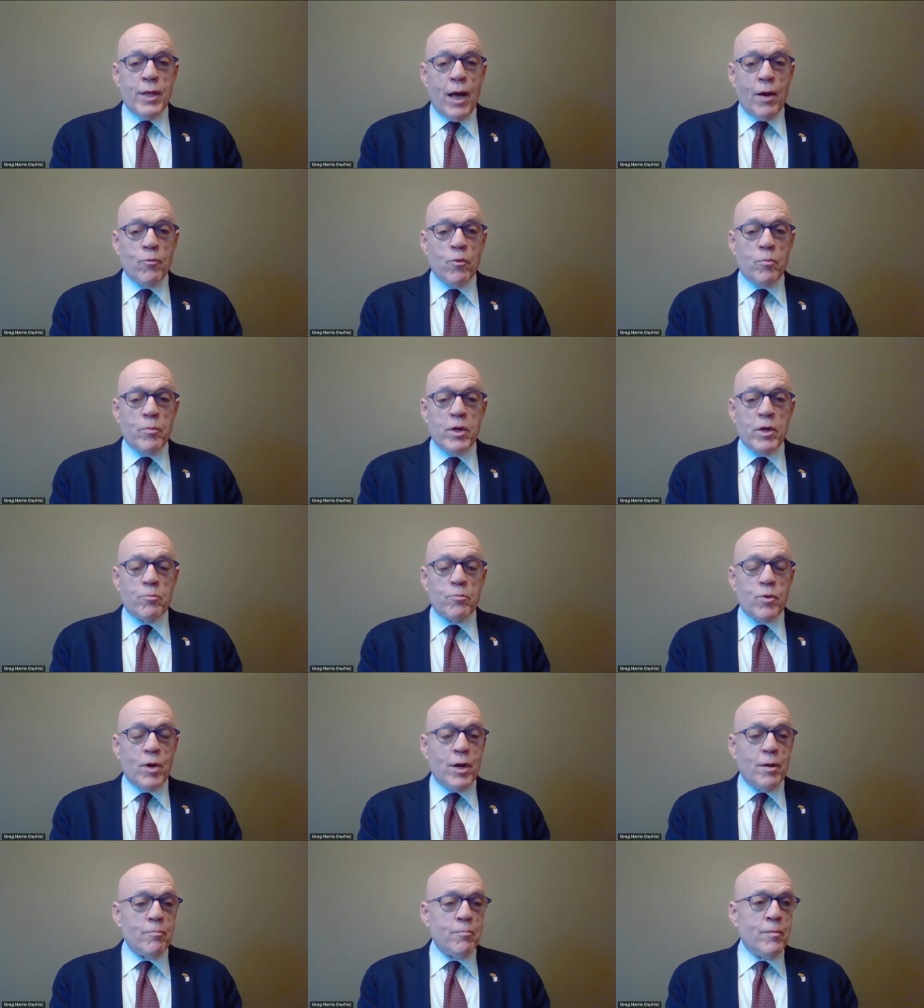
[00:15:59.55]
and that will be a
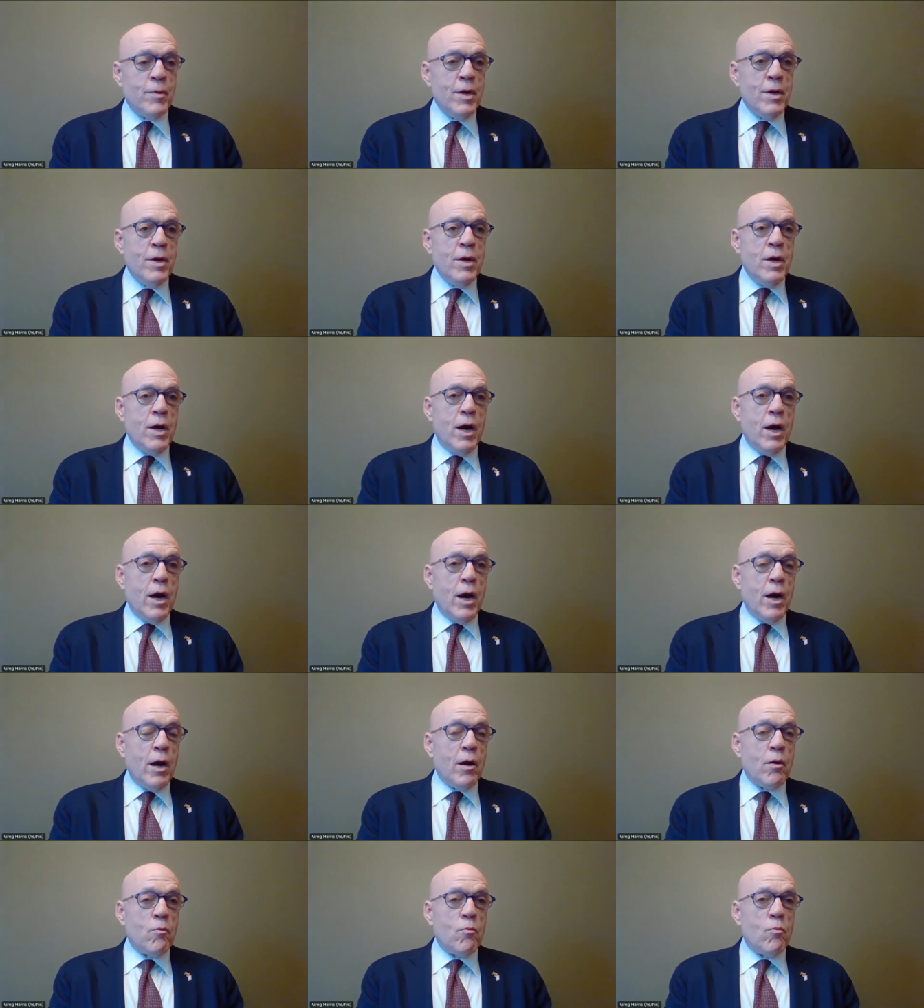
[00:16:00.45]

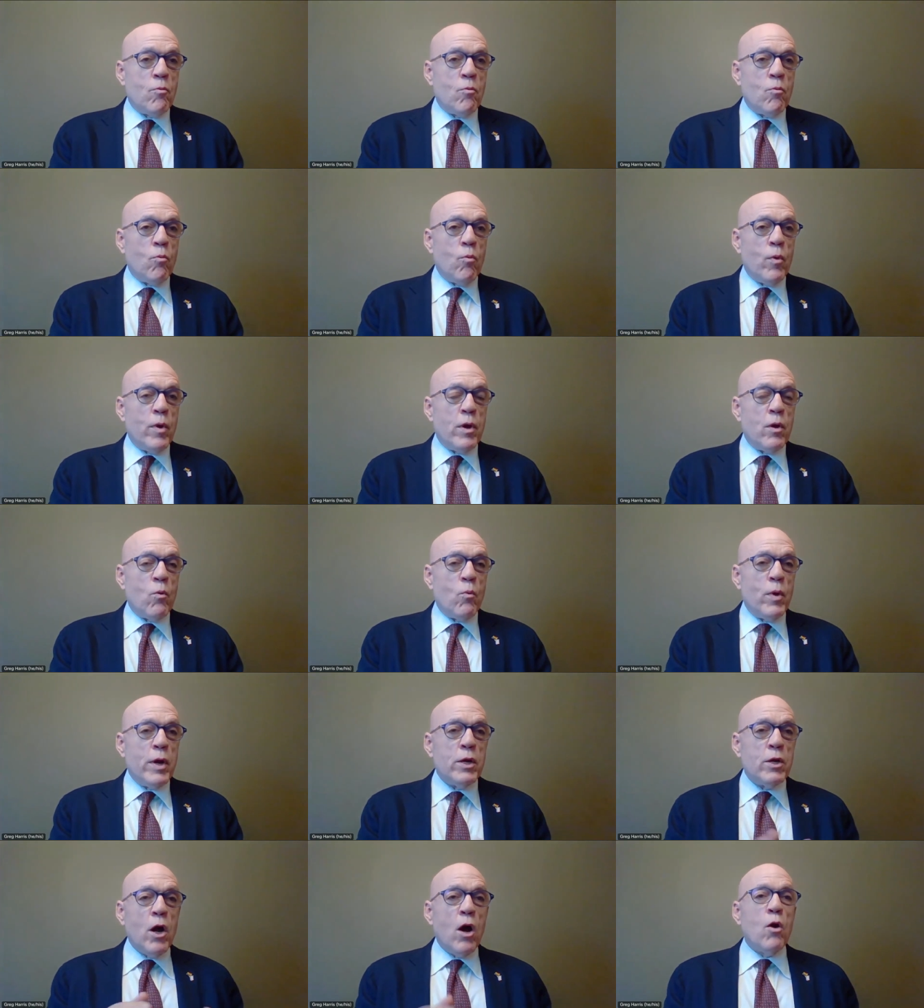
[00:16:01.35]
problem.
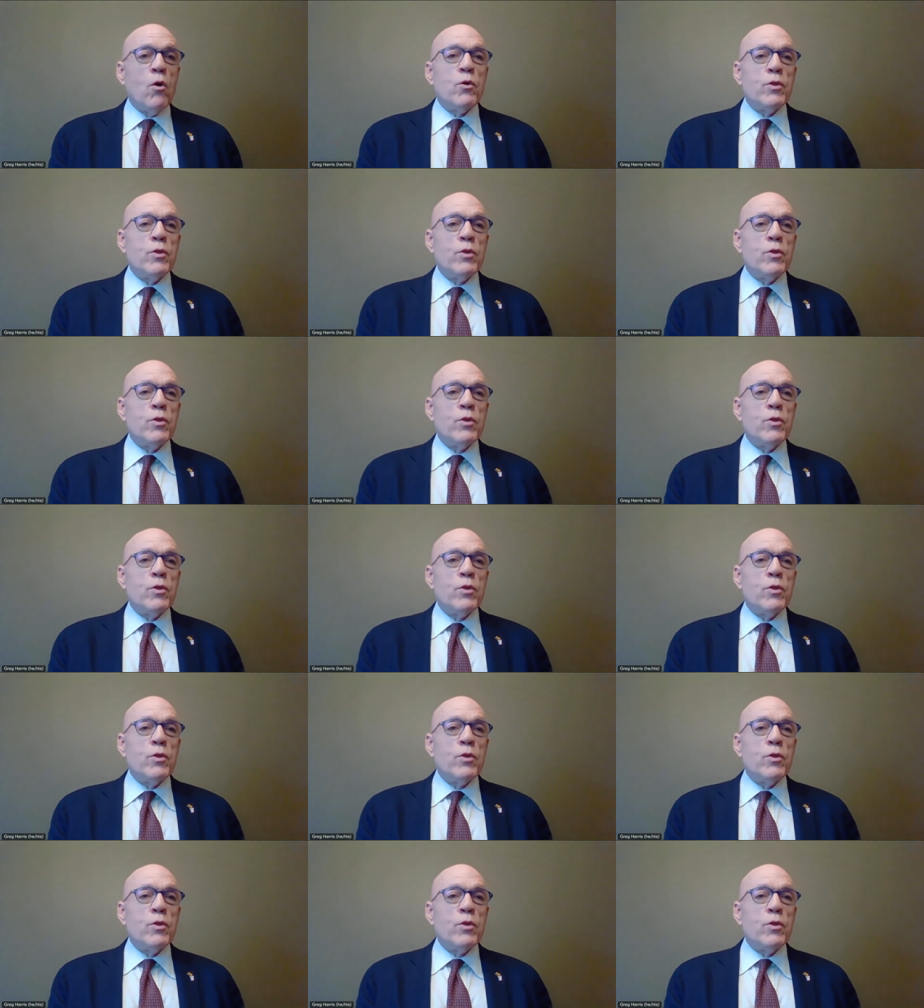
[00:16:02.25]
We